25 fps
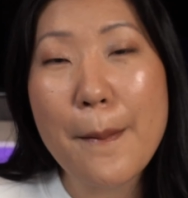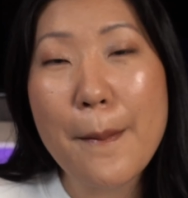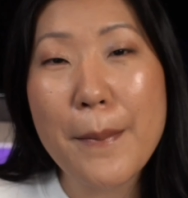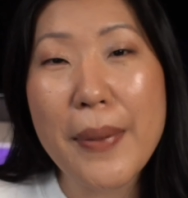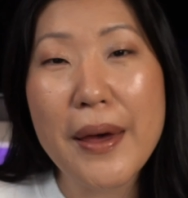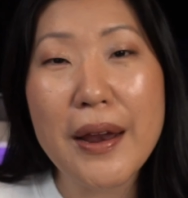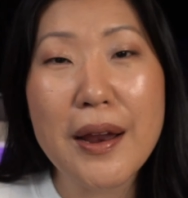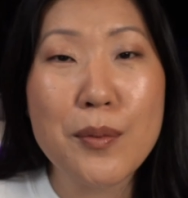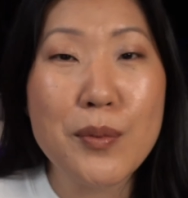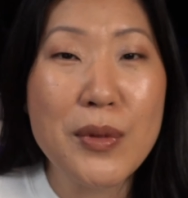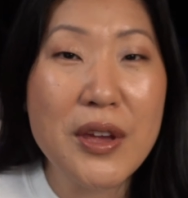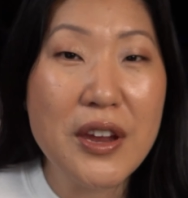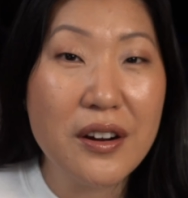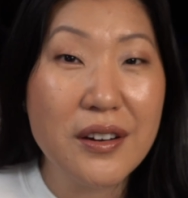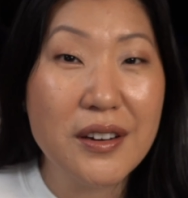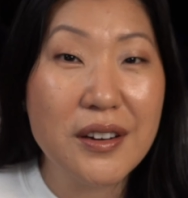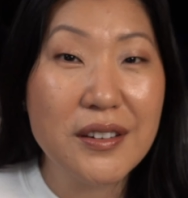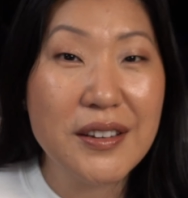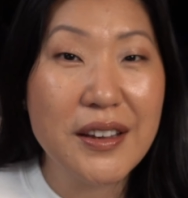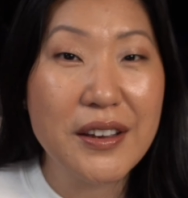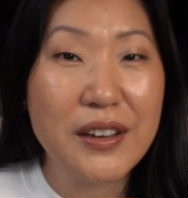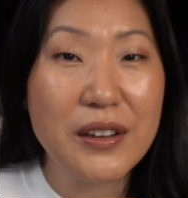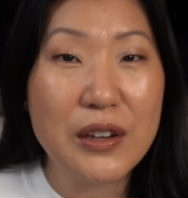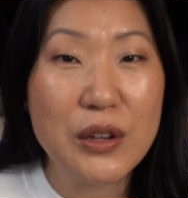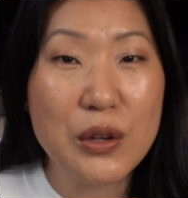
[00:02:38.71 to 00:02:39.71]
But I'm here to
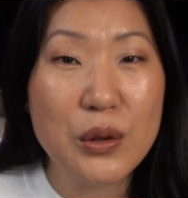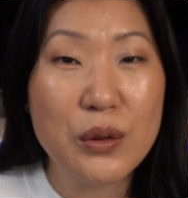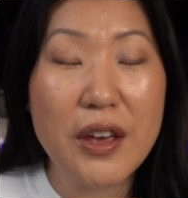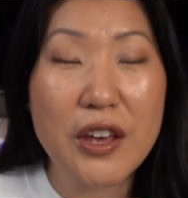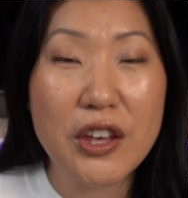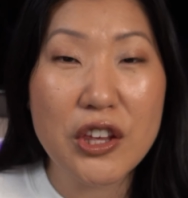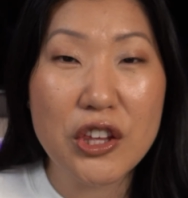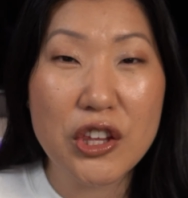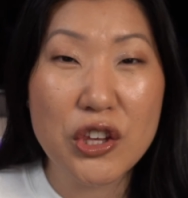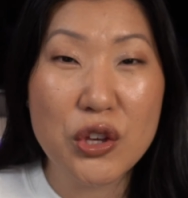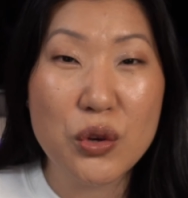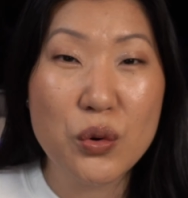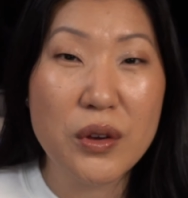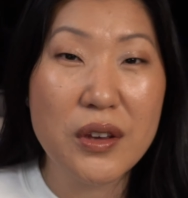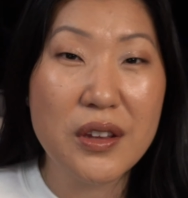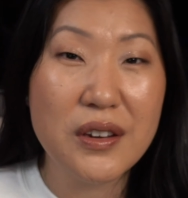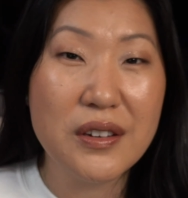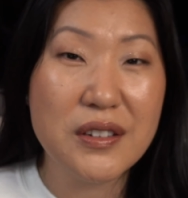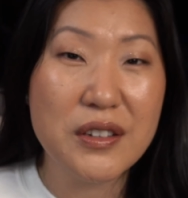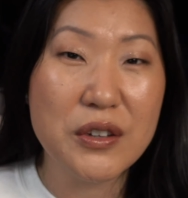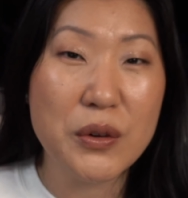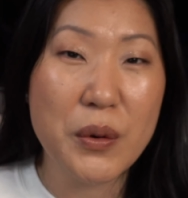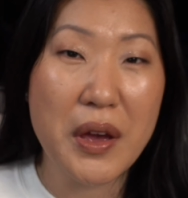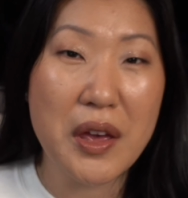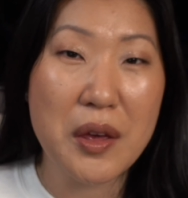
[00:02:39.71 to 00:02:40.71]
tell you that you can
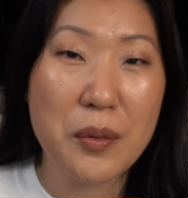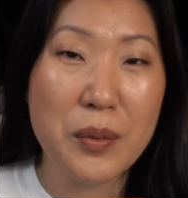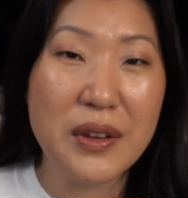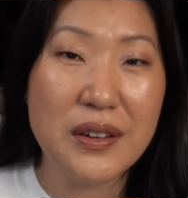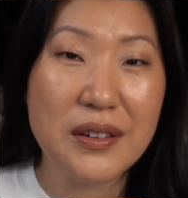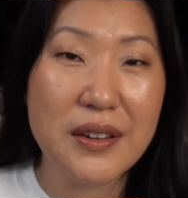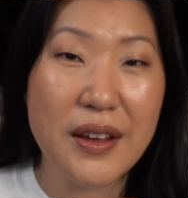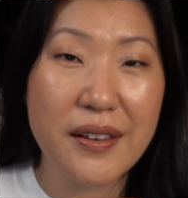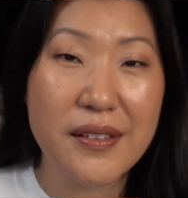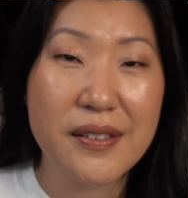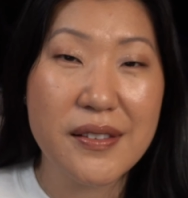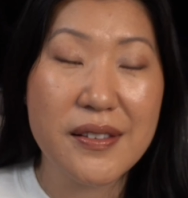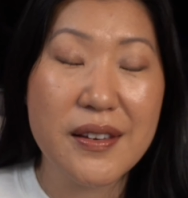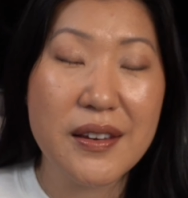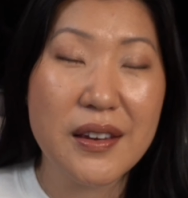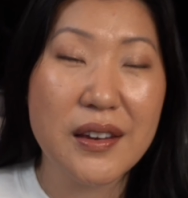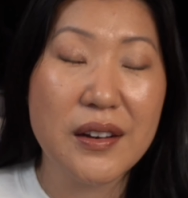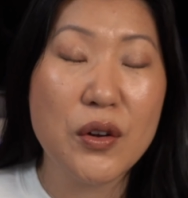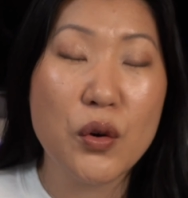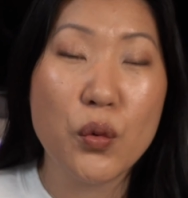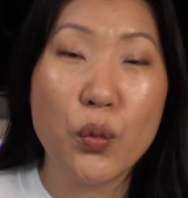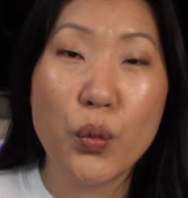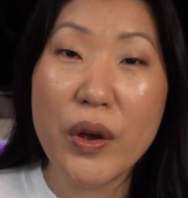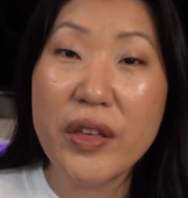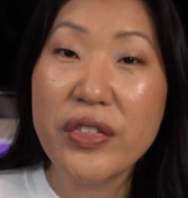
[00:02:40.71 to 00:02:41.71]
do A B testing
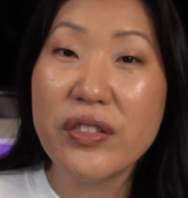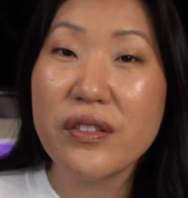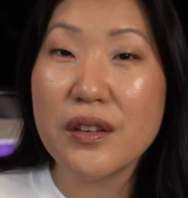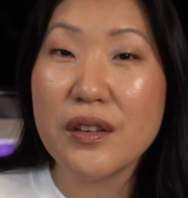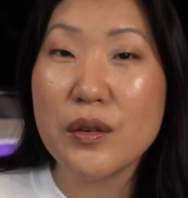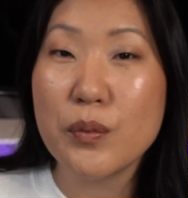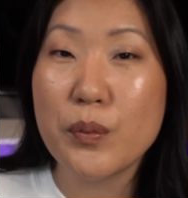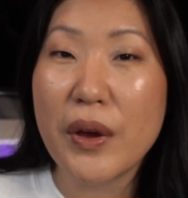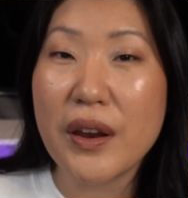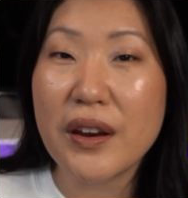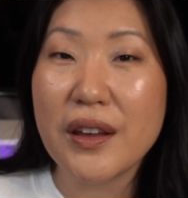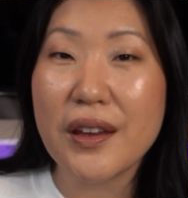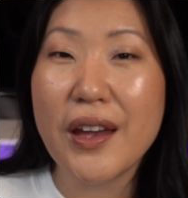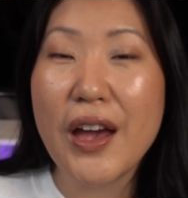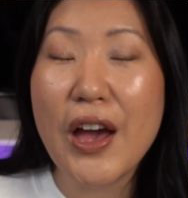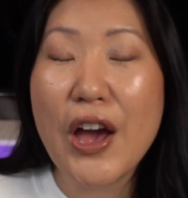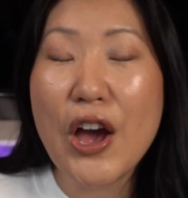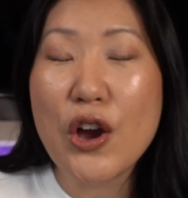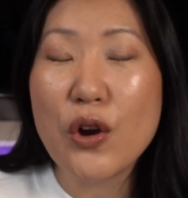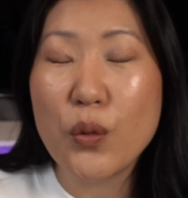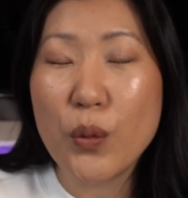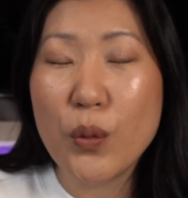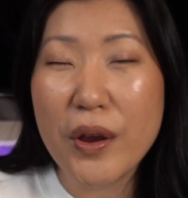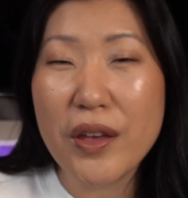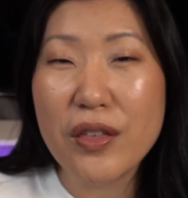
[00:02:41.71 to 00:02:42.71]
with TubeBuddy
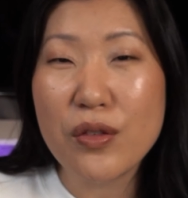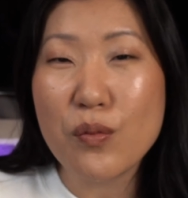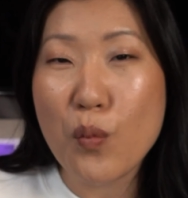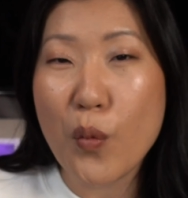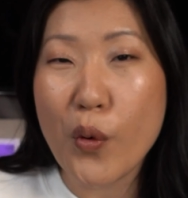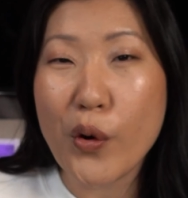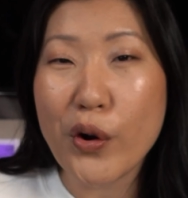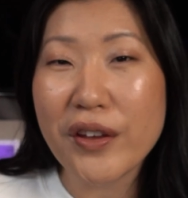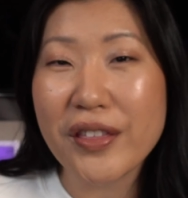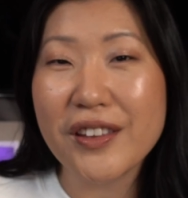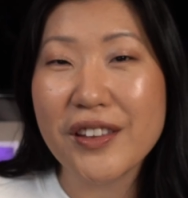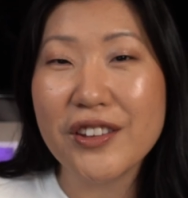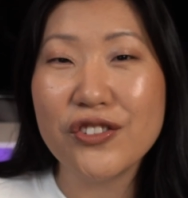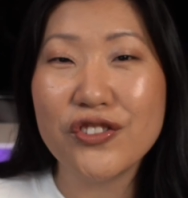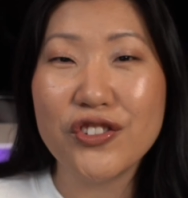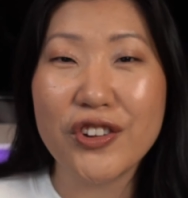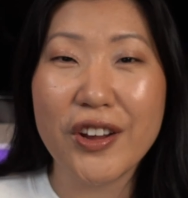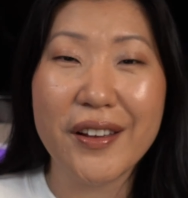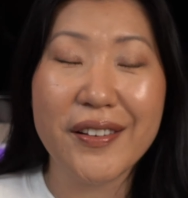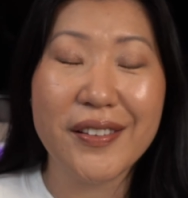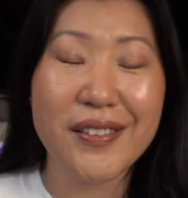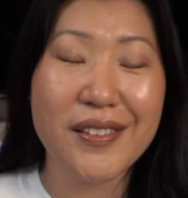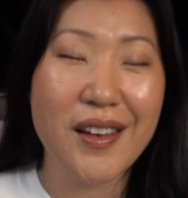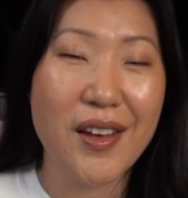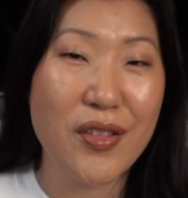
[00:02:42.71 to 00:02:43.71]
with more than
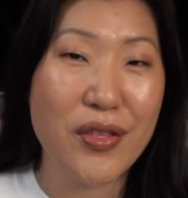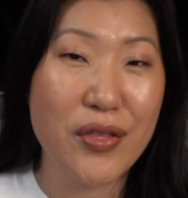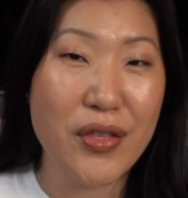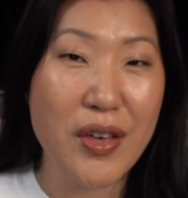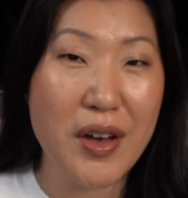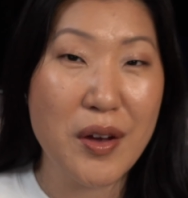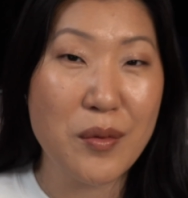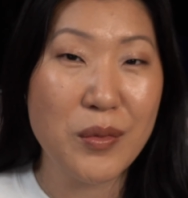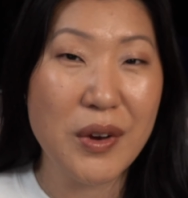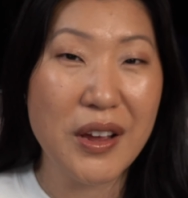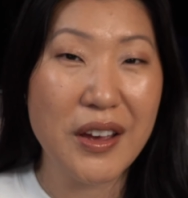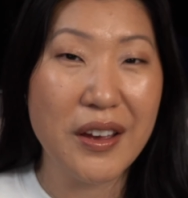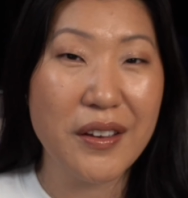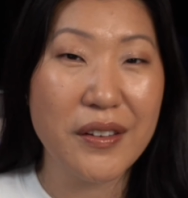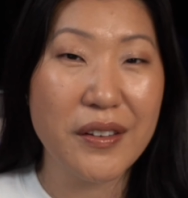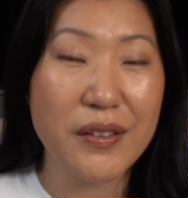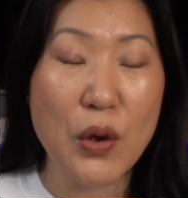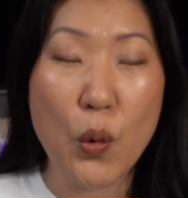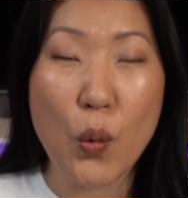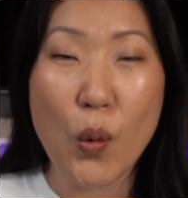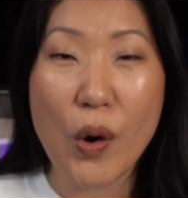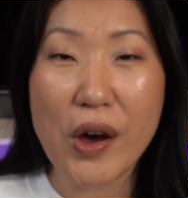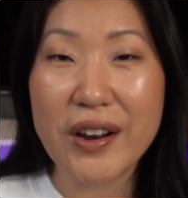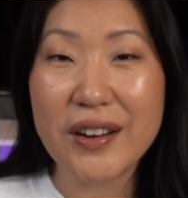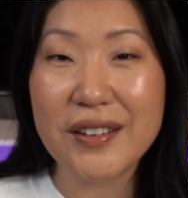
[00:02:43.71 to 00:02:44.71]
just thumbnails.
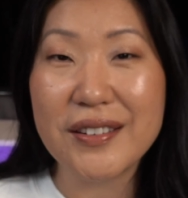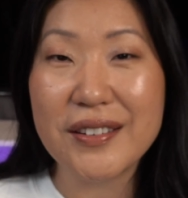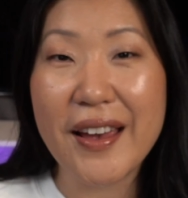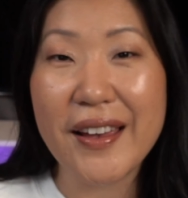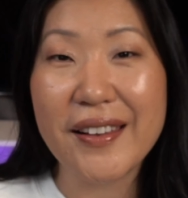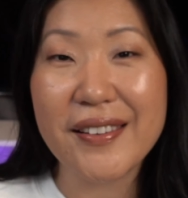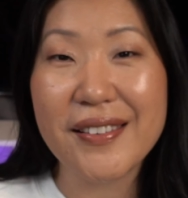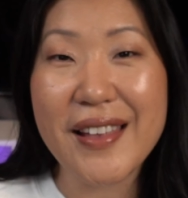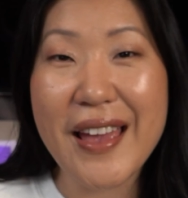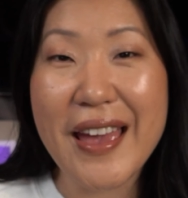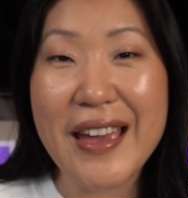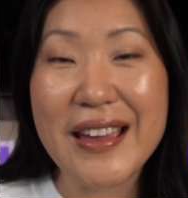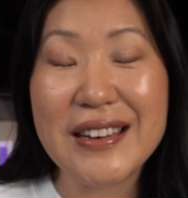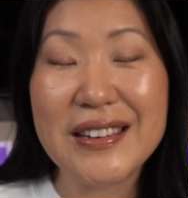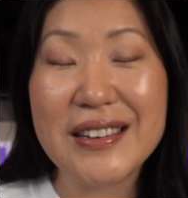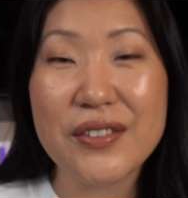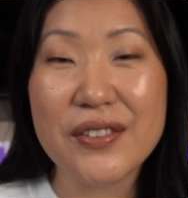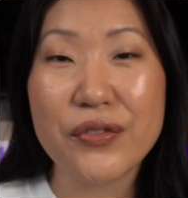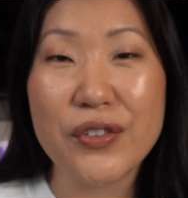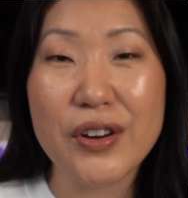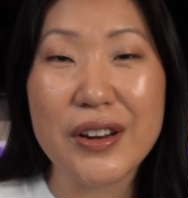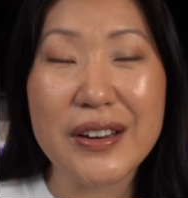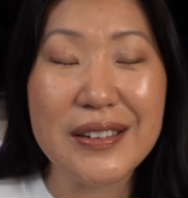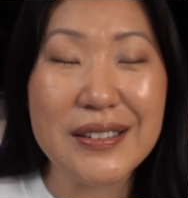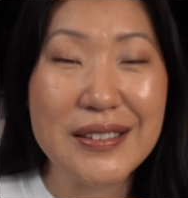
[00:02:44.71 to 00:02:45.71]
Wanna test a
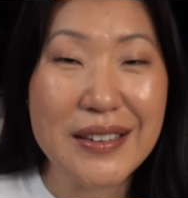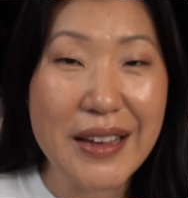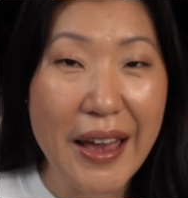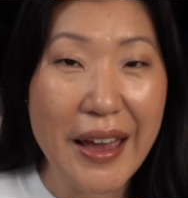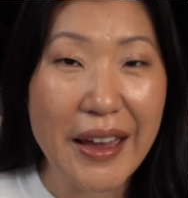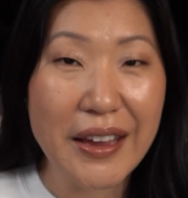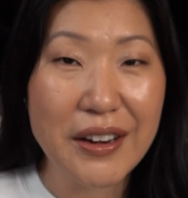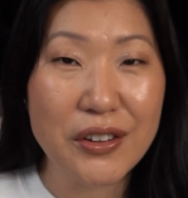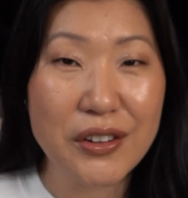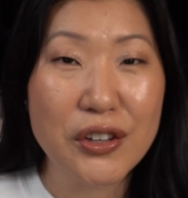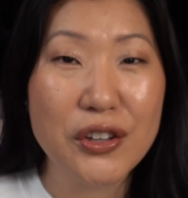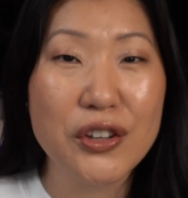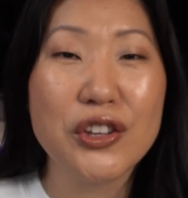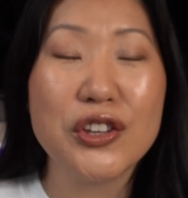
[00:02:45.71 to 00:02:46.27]
different title?